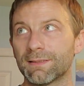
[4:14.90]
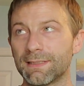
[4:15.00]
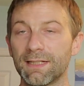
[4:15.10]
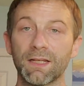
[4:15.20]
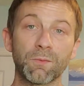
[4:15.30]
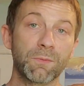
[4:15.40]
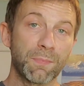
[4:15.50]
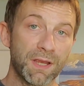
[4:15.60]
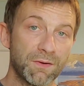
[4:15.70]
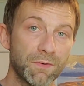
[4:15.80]
dealing with
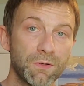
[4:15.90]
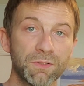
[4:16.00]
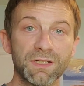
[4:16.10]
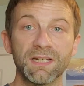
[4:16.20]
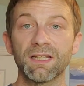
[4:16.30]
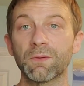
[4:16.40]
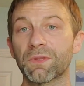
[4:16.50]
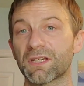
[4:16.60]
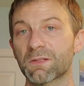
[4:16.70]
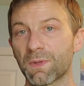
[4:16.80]
payroll and dealing with
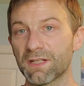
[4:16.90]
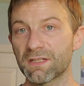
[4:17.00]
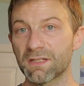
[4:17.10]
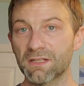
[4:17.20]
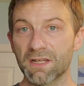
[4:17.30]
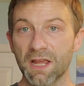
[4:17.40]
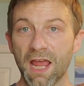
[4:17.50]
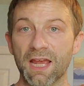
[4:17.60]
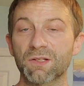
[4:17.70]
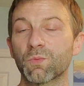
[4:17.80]
expenses,
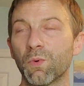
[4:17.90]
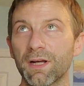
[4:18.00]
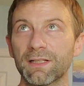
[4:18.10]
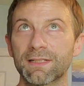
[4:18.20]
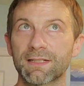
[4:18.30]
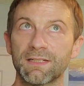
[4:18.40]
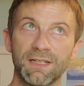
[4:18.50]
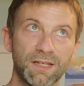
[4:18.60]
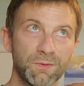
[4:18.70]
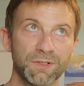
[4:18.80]
as well as
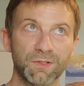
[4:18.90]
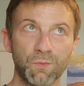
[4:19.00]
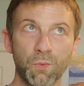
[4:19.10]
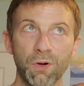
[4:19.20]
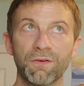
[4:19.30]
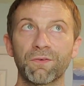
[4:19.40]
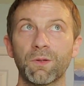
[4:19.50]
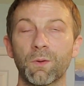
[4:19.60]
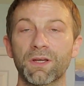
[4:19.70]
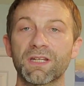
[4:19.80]
continuing to work for the
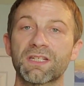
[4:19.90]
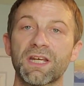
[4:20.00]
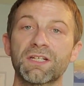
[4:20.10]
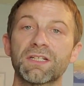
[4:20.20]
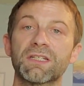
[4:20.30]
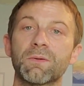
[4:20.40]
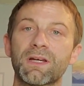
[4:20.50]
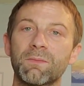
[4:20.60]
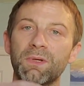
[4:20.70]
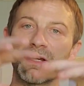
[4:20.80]
organization so it
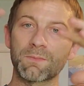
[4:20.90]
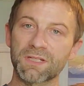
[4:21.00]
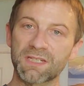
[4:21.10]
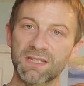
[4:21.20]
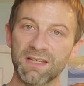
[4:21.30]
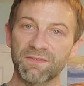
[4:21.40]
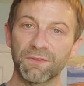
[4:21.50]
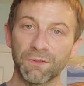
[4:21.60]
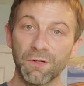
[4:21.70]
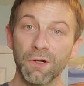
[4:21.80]
can become
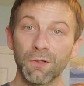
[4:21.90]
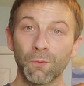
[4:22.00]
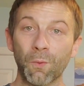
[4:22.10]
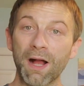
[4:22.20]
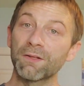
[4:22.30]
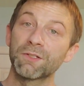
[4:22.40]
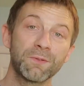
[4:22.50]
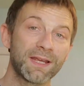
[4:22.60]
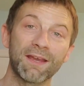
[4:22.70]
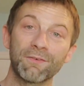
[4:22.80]
successful while
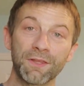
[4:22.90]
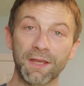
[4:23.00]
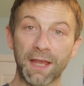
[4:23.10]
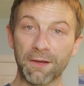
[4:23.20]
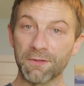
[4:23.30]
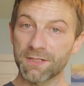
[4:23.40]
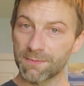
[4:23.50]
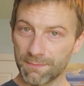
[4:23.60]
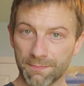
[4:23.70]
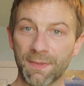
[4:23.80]
doing everything else
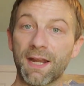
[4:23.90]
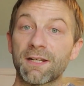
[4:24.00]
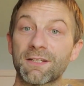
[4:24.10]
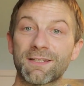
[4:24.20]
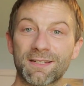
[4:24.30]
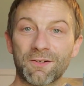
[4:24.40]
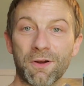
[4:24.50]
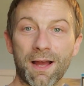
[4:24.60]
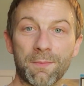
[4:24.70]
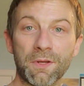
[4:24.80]
that I just
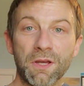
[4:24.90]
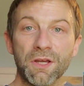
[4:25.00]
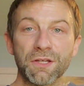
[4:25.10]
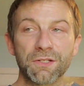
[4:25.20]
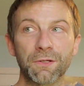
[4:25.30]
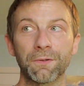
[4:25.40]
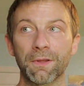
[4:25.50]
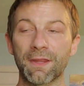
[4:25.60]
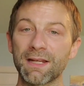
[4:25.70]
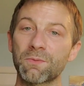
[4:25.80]
described. So
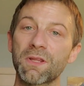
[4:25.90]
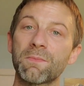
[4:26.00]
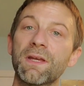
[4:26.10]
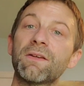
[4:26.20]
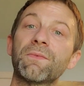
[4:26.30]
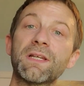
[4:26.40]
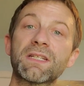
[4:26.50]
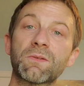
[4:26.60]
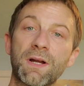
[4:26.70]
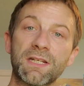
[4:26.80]
that's one of the main
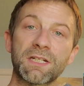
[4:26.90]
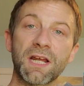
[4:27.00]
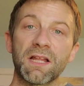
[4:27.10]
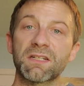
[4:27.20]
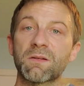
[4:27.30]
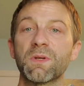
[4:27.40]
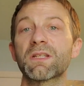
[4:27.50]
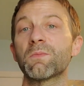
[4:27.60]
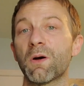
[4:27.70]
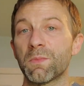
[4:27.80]
reasons why it's a challenge to be a
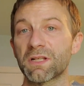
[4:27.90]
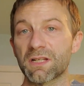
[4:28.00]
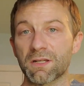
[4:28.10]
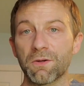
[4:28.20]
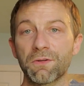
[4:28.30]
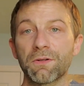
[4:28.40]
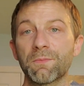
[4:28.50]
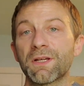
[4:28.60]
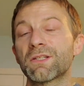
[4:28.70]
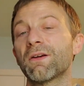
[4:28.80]
small business owner,
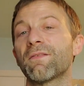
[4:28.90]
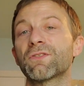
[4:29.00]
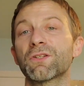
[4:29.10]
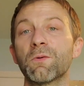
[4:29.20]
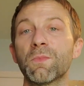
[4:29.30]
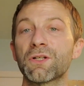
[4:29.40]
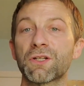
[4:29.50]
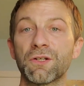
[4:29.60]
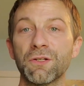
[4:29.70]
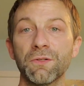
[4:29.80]
because you have so much to
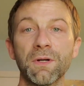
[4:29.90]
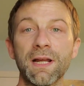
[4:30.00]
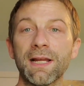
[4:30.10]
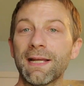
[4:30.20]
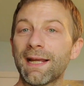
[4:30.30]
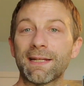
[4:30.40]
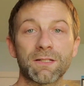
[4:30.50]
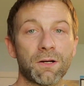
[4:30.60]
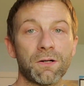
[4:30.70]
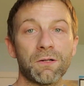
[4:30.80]
do and it's
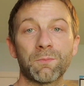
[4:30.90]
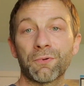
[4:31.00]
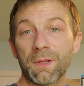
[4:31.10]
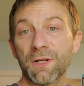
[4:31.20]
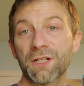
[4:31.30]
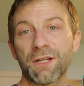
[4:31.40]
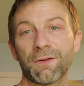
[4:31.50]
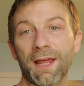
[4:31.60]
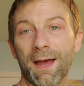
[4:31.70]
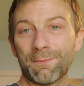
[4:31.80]
all pretty much in your
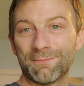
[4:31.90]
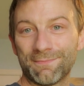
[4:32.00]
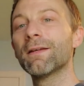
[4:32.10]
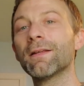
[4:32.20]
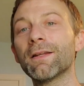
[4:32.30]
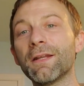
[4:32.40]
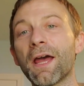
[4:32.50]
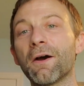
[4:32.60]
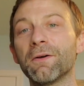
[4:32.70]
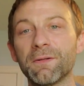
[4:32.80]
lap.
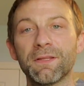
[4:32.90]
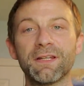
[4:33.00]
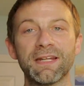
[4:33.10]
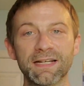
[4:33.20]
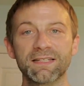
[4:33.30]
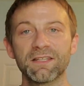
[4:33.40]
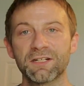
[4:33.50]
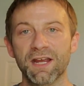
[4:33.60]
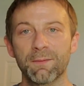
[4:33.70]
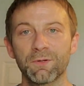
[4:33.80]
Now, next in the
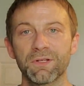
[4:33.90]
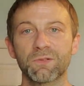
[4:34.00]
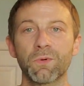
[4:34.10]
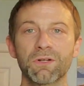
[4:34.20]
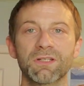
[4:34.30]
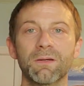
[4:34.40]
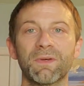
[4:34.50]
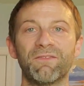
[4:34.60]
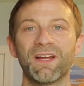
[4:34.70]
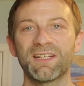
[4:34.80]
chapter is, what are some
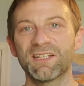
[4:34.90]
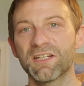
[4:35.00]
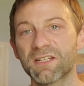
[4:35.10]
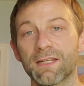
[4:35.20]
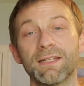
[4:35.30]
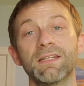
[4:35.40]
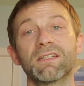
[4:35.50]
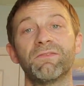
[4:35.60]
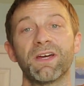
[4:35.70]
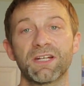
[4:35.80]
advantages and
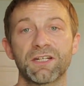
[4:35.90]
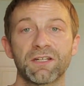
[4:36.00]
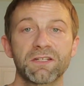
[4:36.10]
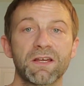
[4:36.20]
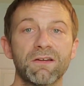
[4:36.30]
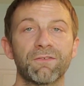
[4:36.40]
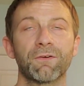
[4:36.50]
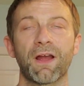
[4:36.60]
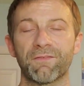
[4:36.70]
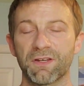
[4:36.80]
disadvantages
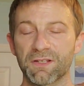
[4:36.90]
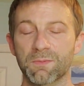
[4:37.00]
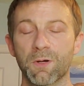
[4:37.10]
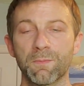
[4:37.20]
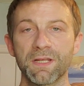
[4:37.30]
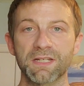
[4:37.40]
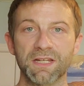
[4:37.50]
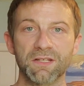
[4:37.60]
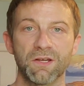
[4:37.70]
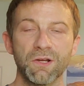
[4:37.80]
for having a small
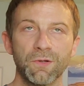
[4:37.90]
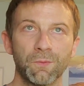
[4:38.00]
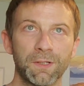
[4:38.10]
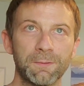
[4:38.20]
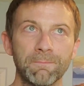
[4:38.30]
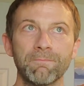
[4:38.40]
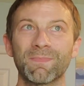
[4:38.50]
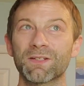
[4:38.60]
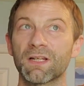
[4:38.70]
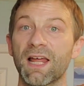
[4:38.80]
business? Well,
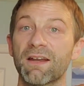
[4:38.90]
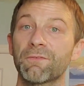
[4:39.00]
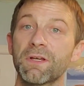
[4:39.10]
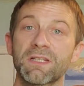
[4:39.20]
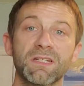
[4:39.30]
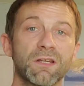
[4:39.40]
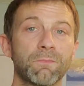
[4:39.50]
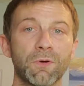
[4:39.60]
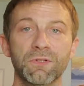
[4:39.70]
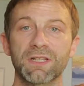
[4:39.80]
there's a lot of reasons on
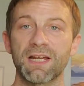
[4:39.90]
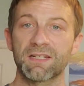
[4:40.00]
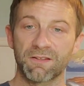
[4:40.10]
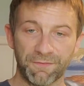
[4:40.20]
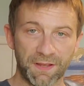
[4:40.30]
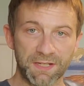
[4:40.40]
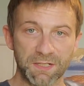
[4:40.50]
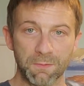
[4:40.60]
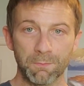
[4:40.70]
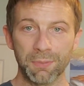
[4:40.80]
both sides of the fence,
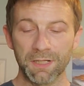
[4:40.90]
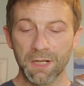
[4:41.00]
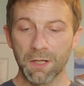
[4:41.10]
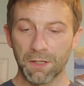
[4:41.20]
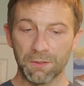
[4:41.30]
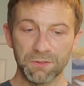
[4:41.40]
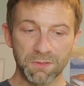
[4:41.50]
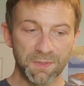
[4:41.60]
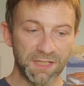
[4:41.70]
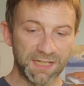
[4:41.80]
but
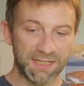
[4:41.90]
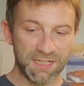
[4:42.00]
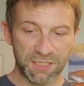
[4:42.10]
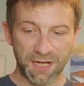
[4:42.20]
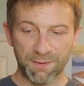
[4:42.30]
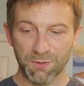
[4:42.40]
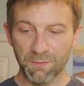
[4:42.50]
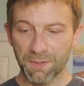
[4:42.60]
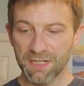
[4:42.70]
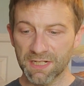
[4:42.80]
ultimately in this chapter
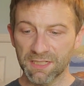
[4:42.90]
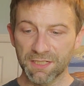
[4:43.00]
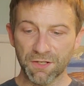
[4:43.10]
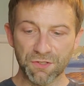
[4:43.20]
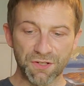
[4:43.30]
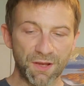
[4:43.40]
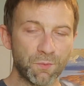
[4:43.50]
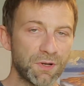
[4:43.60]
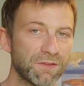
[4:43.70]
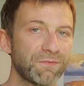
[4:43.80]
it basically tells you that
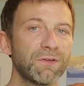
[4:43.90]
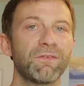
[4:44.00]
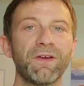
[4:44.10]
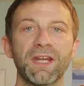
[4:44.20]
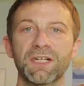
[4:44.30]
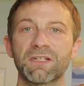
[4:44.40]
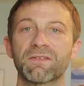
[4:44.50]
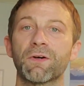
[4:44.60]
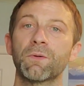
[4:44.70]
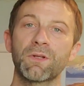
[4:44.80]
one of the few advantages
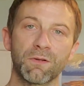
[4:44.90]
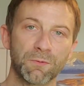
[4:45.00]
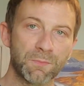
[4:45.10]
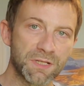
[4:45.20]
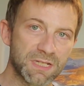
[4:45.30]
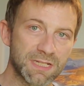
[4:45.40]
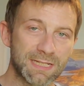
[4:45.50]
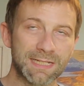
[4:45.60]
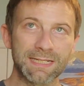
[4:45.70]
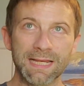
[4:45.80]
of owning your own business
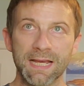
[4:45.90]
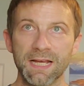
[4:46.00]
is